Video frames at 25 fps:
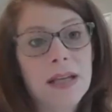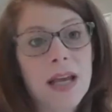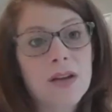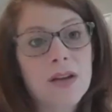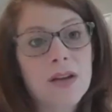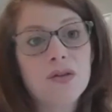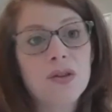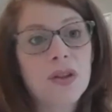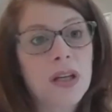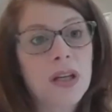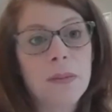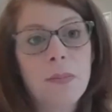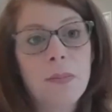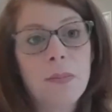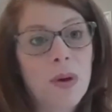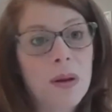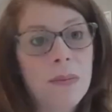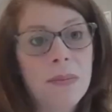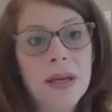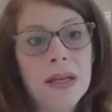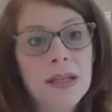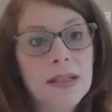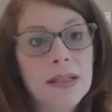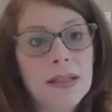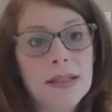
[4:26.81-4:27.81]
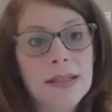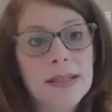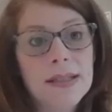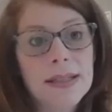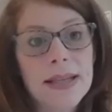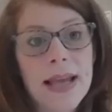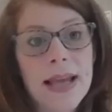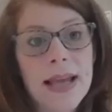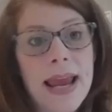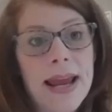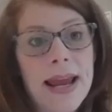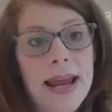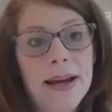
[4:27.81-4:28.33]
scheduling appointments
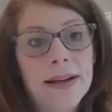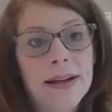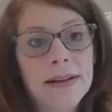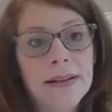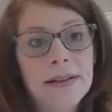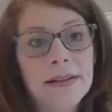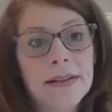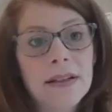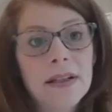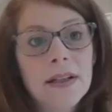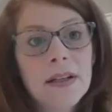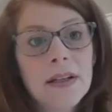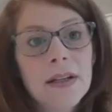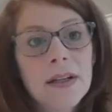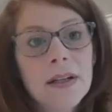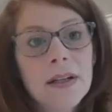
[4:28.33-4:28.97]
and